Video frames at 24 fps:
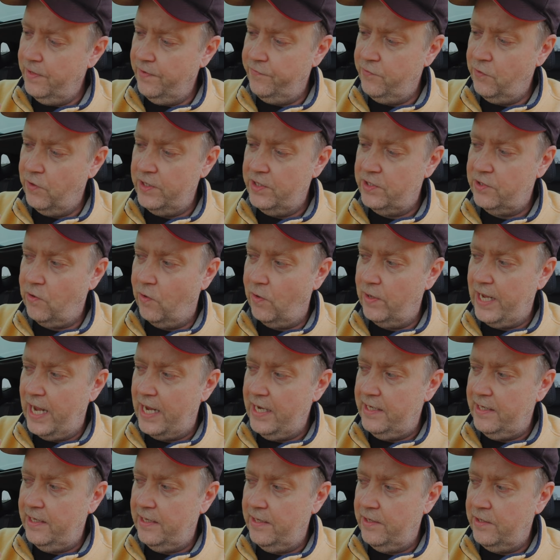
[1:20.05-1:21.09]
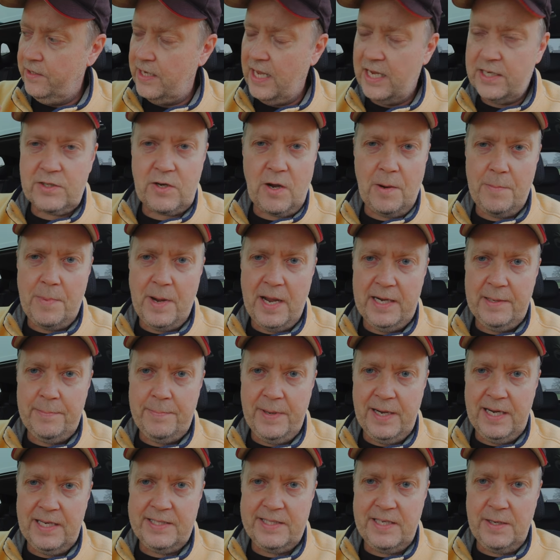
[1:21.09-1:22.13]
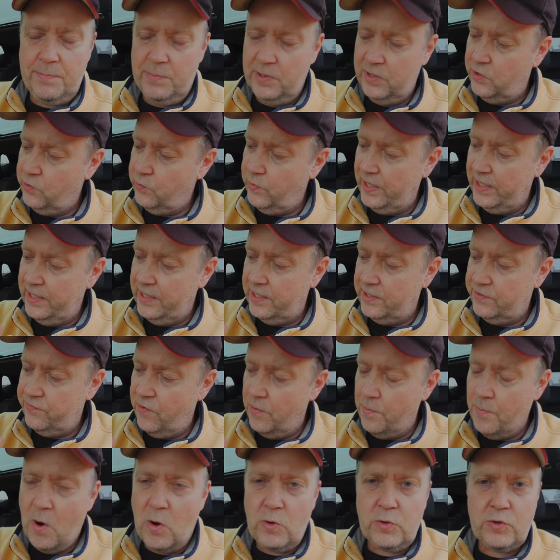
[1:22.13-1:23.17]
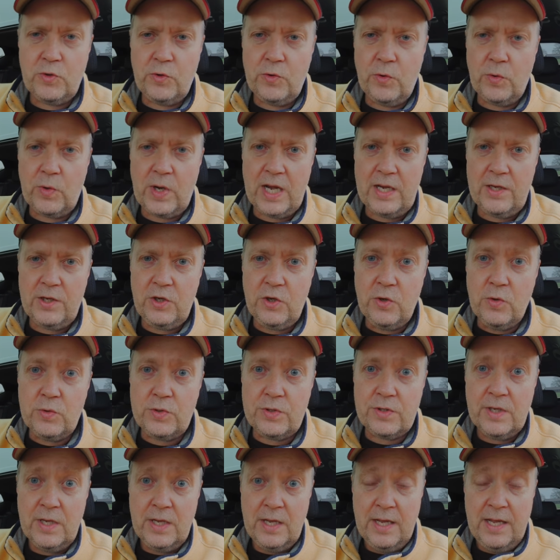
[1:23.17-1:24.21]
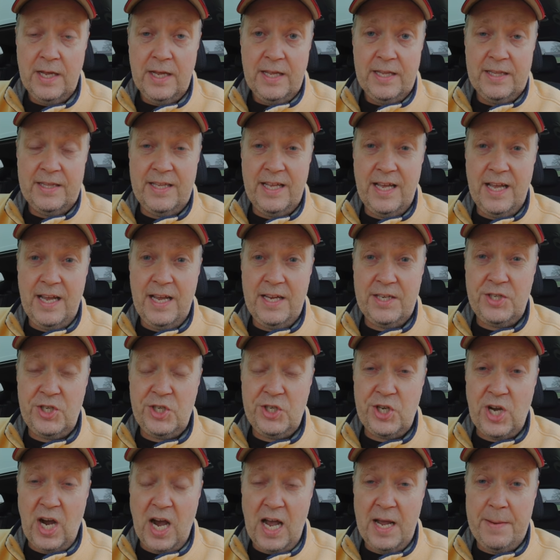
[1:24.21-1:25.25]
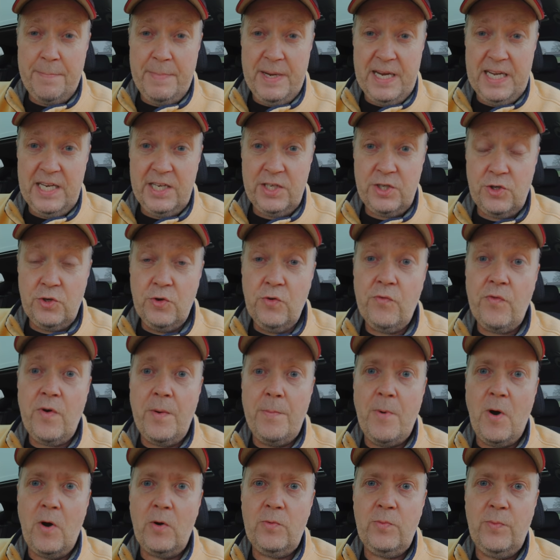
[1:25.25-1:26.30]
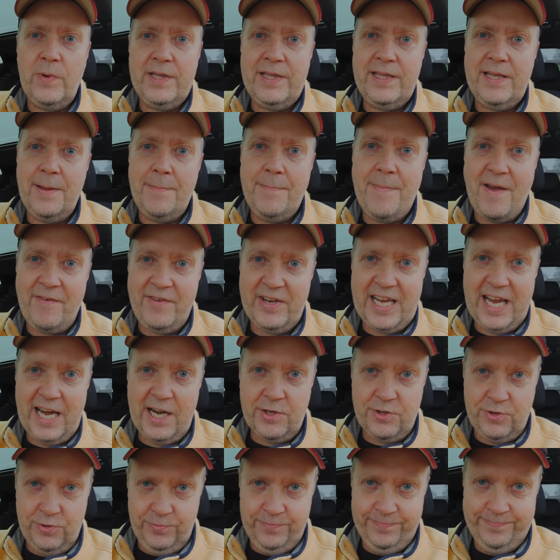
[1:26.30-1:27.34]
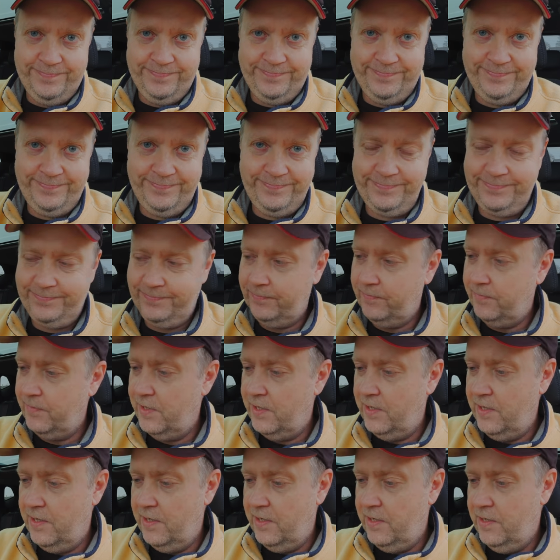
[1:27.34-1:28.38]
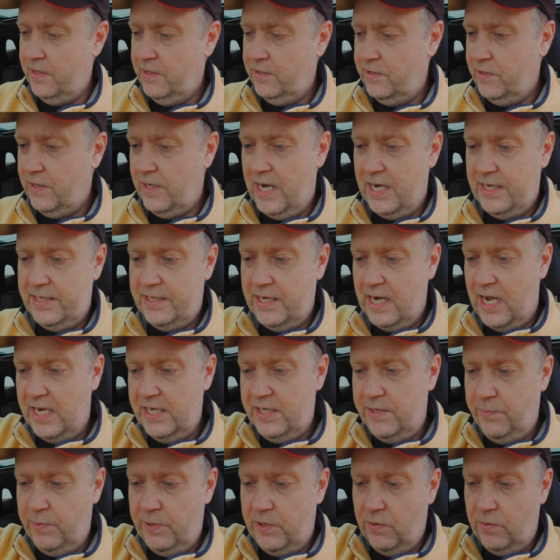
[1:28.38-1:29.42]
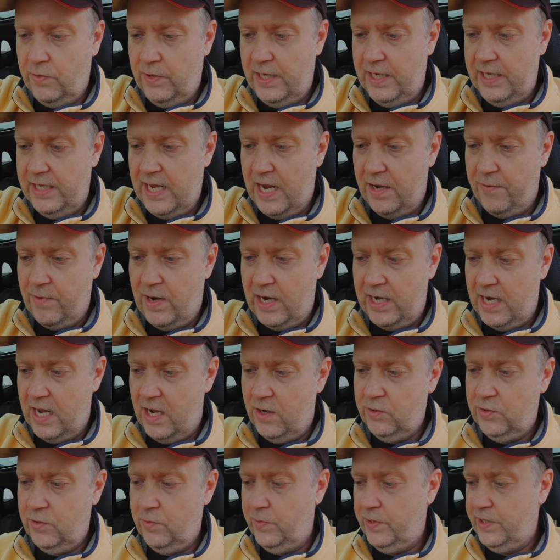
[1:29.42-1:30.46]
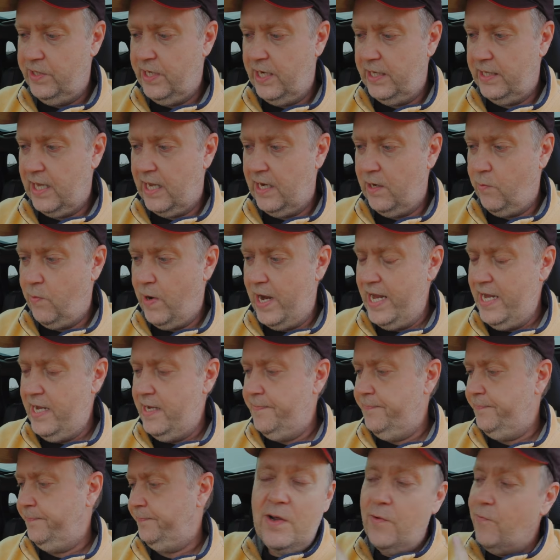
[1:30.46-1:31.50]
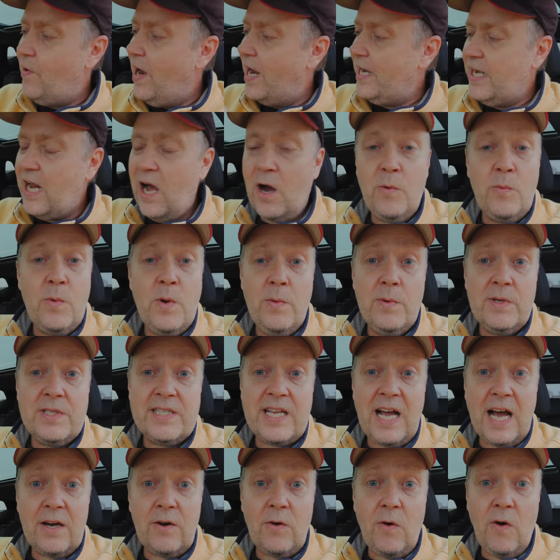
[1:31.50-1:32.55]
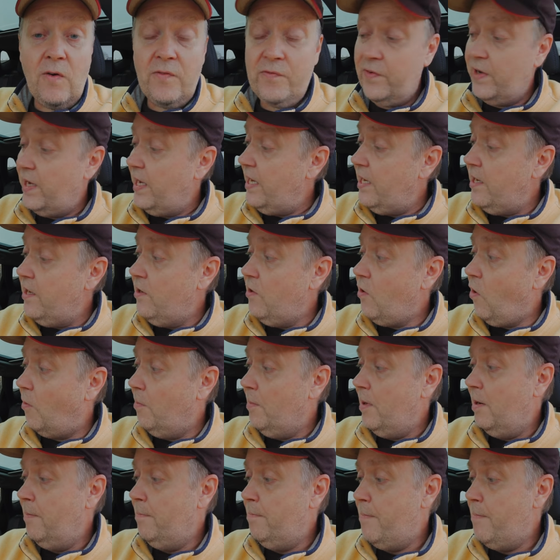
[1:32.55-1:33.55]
if you install that, eh, there's compatibility between this remote, so you can use the DJI Mini 2 remote with the Mavic Air 2. So that's nice, we don't need that right now, so we take that away. Right now we will start off in normal